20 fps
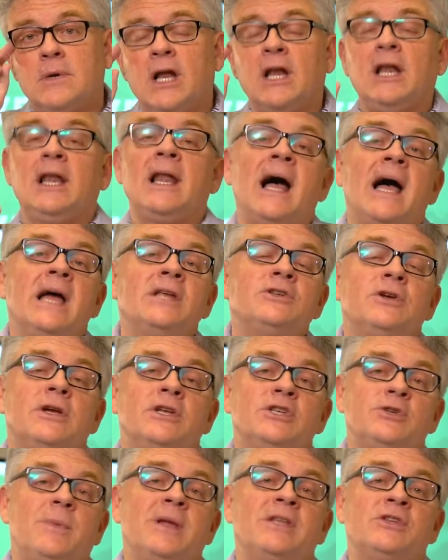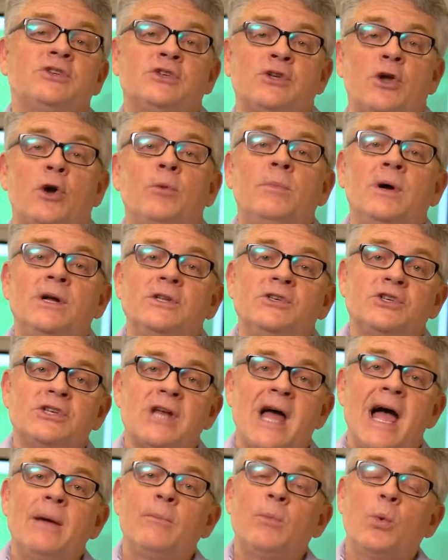Elijah had spent so much
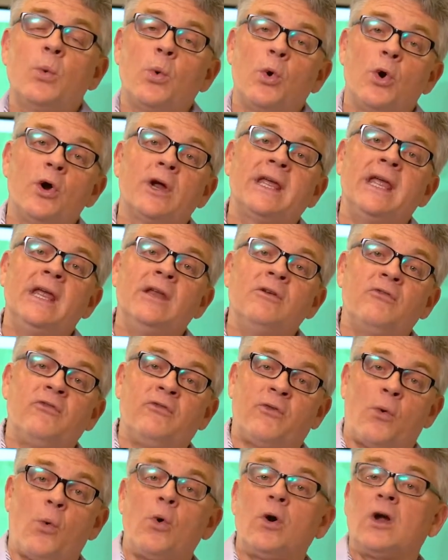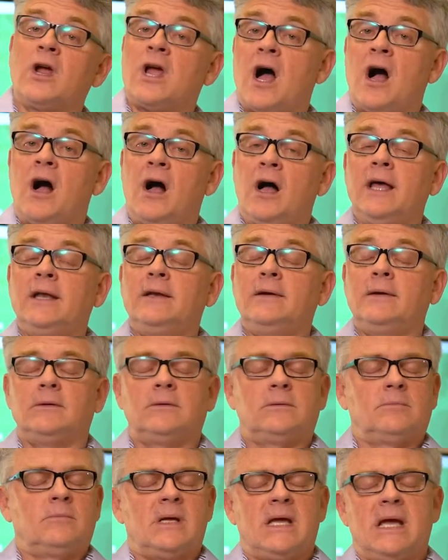time working for God.
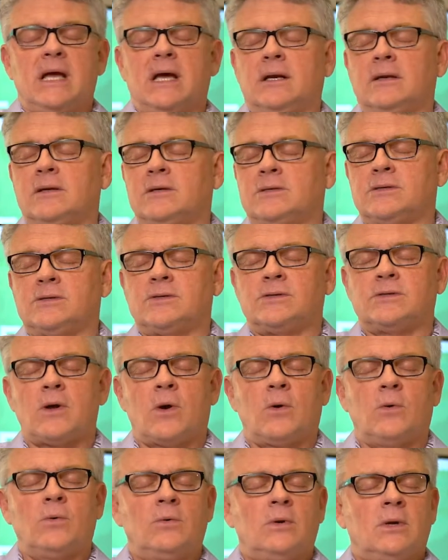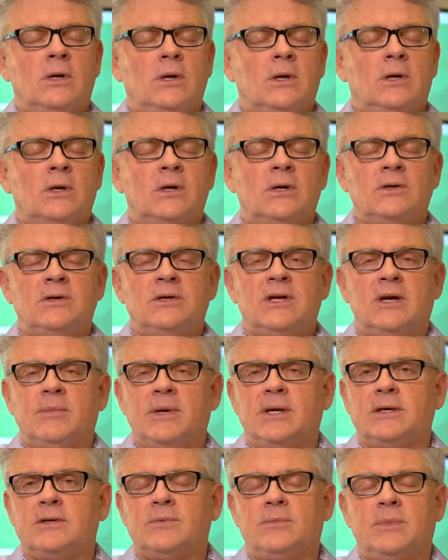Man, this is so
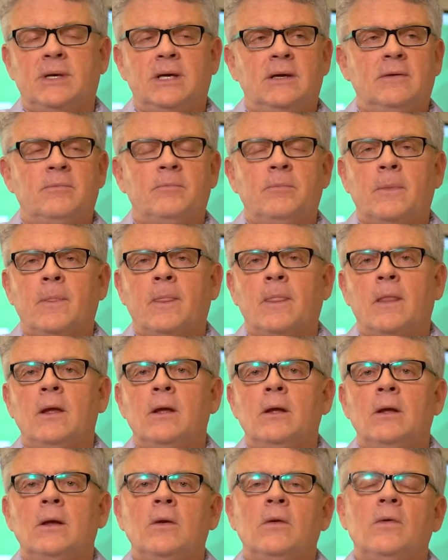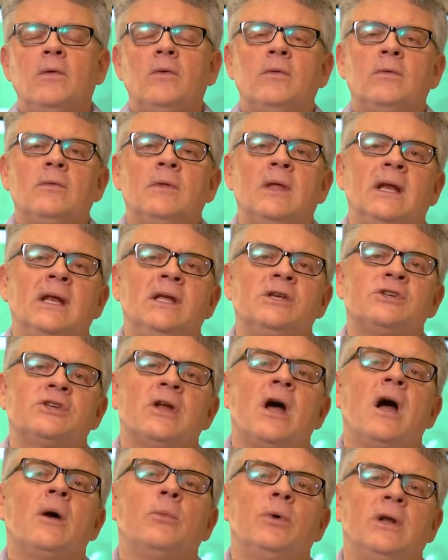condemning to me. That he
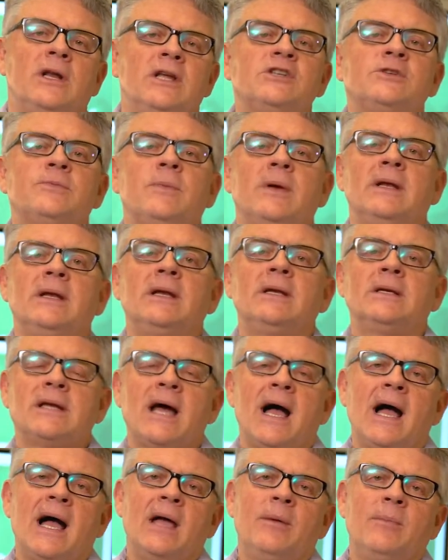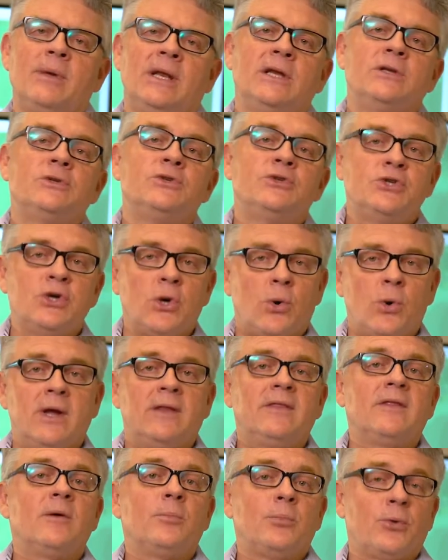stopped really spending time and
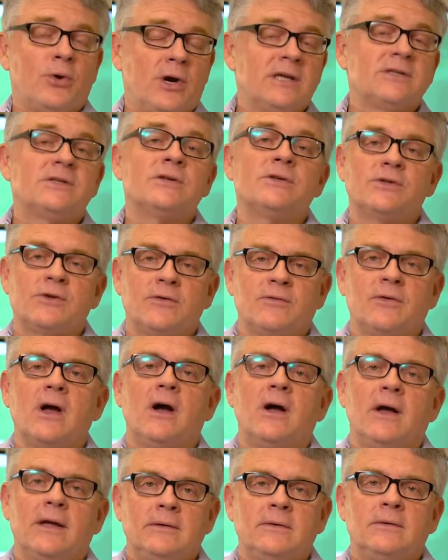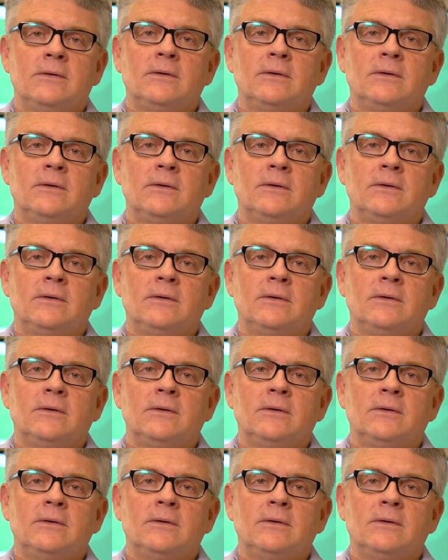enjoying the presence of God.